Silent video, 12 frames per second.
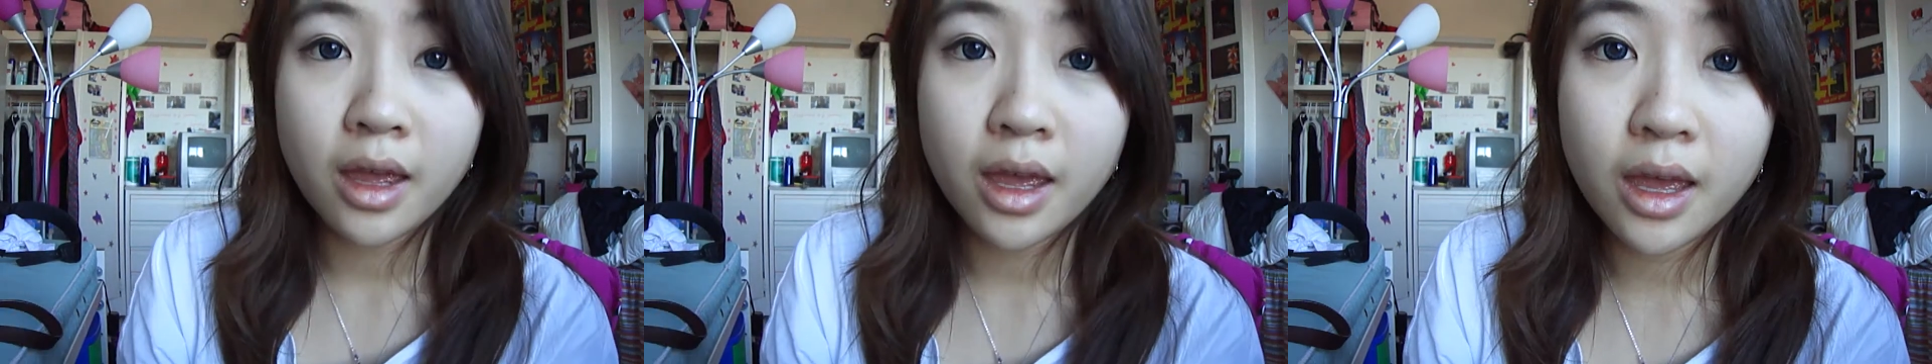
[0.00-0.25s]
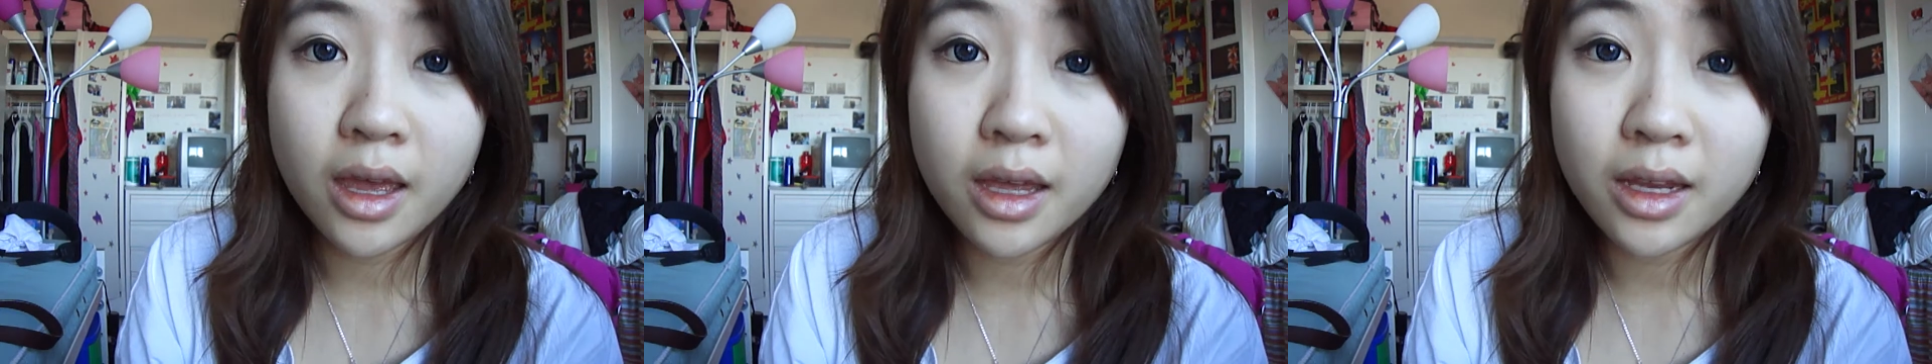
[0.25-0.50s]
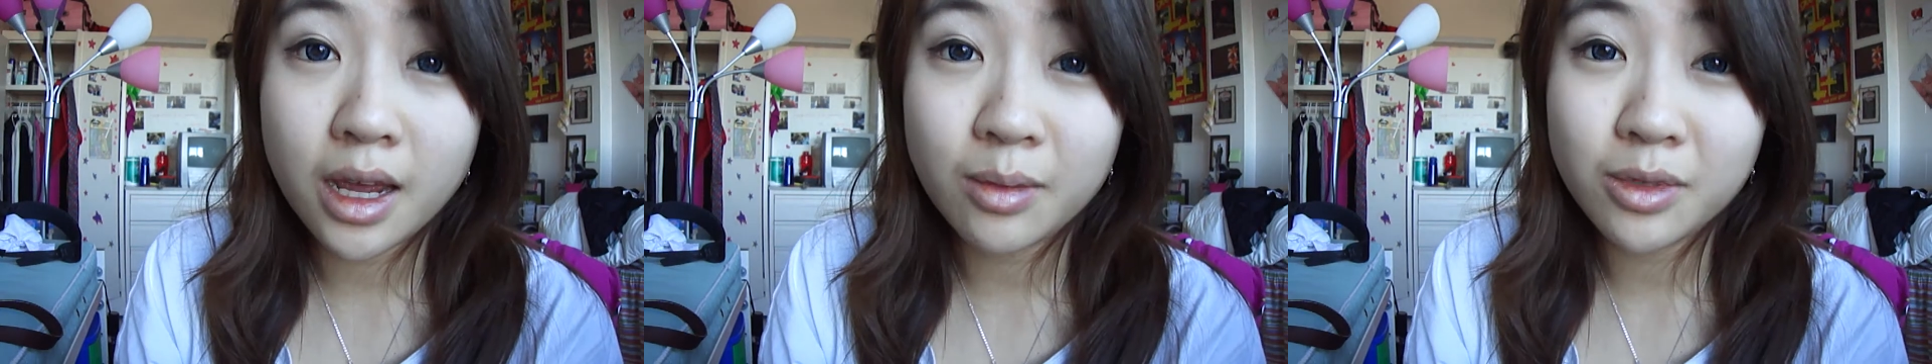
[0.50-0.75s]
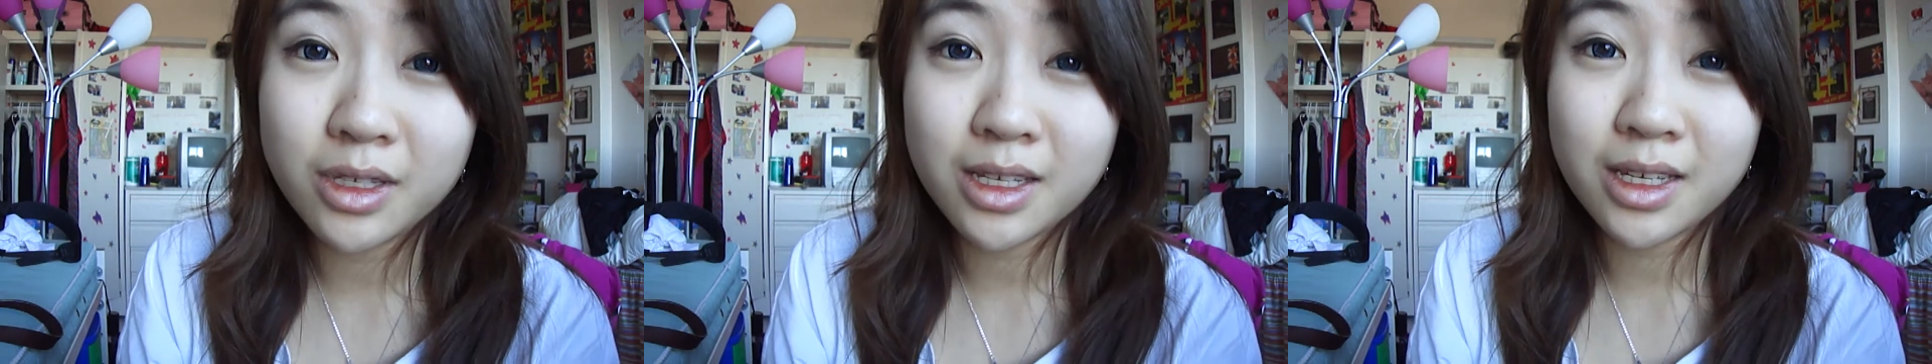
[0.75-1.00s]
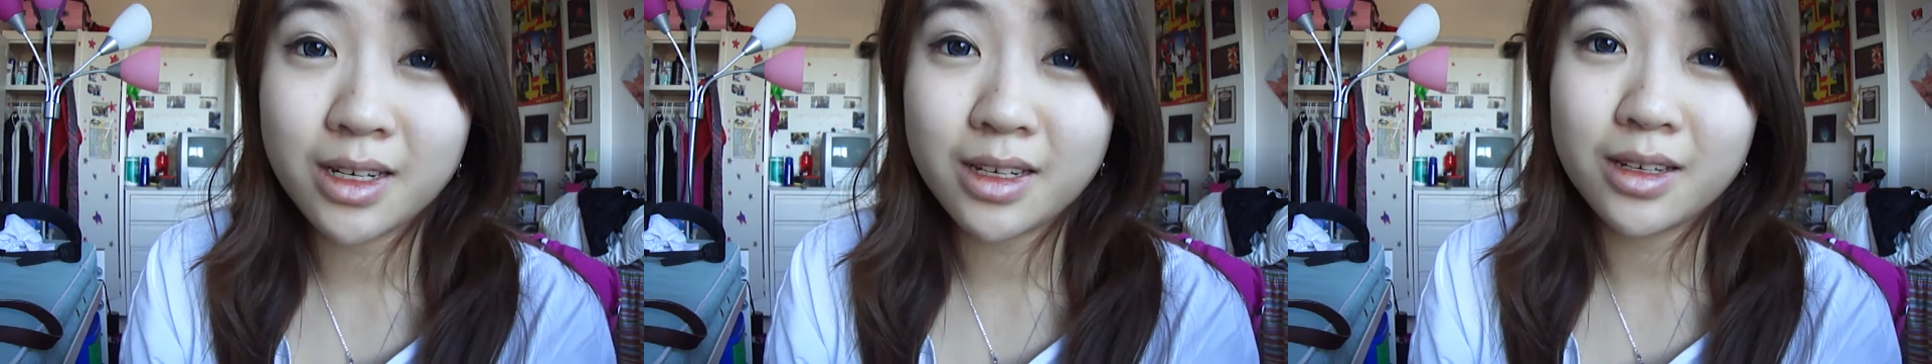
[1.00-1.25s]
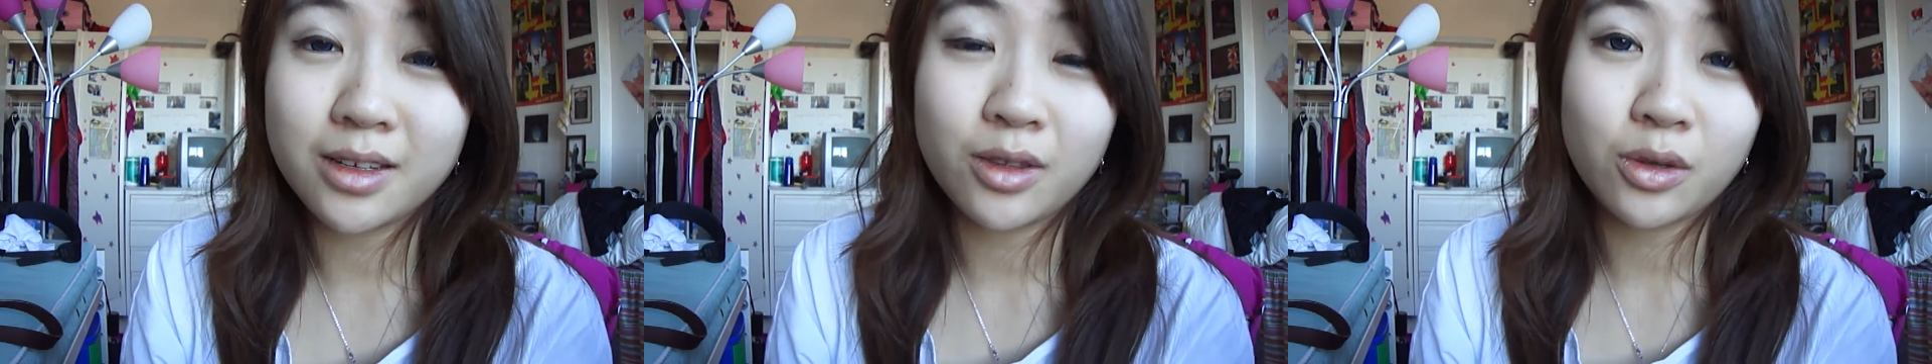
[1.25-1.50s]
And I'm just
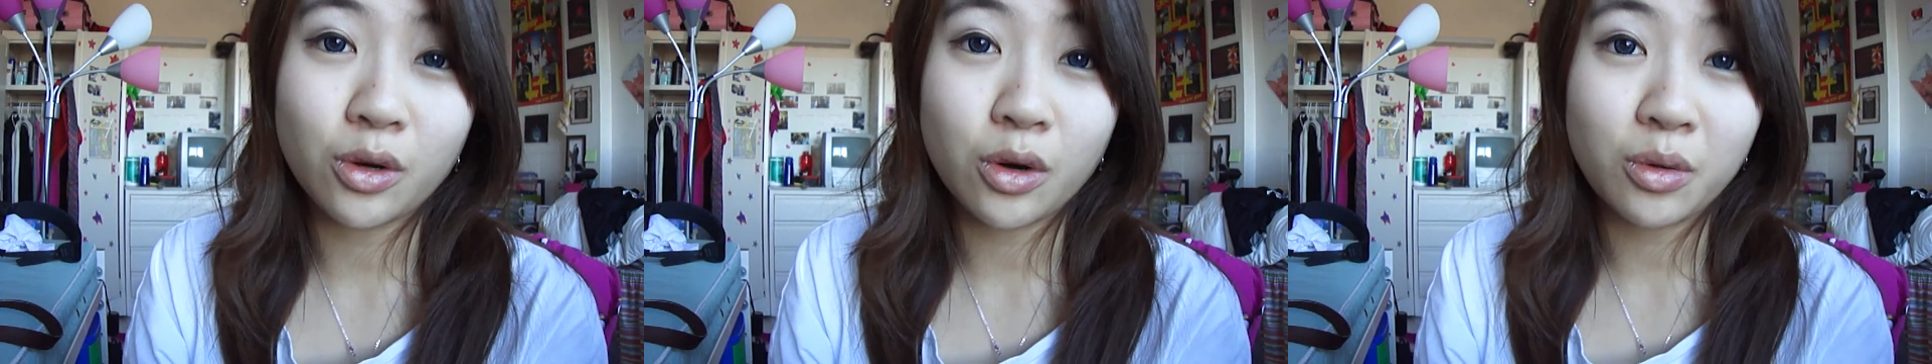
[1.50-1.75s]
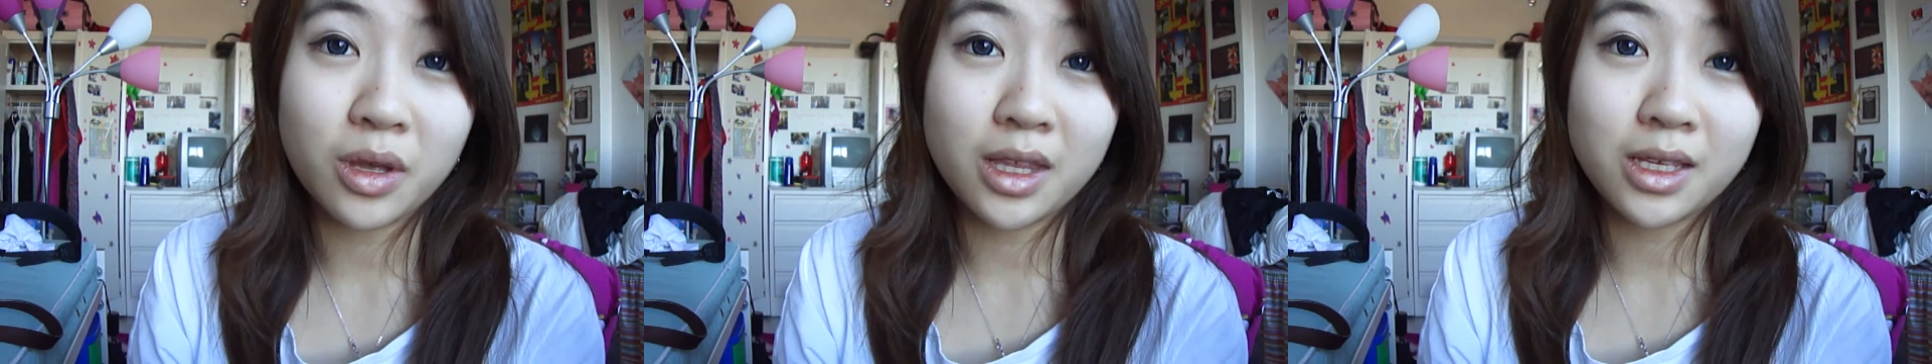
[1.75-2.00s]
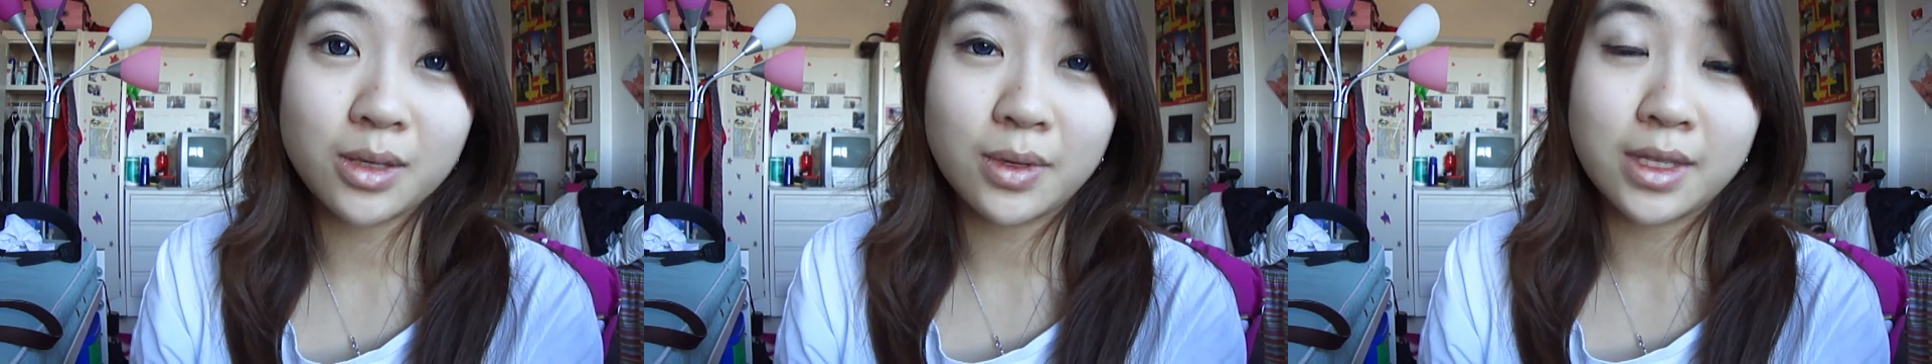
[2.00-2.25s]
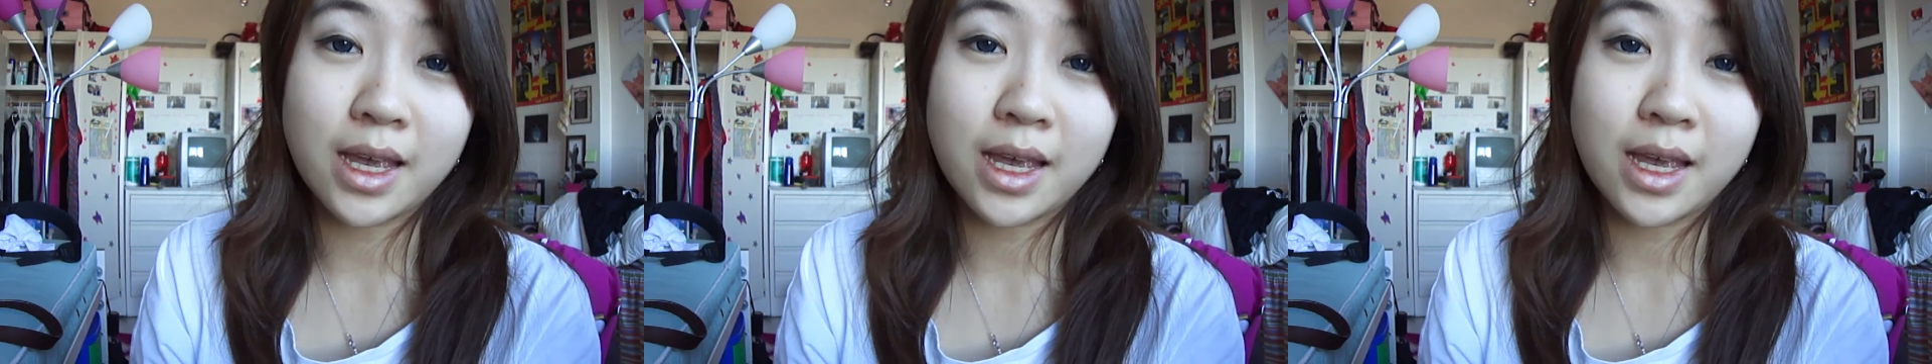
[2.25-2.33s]
gonna throw away these ones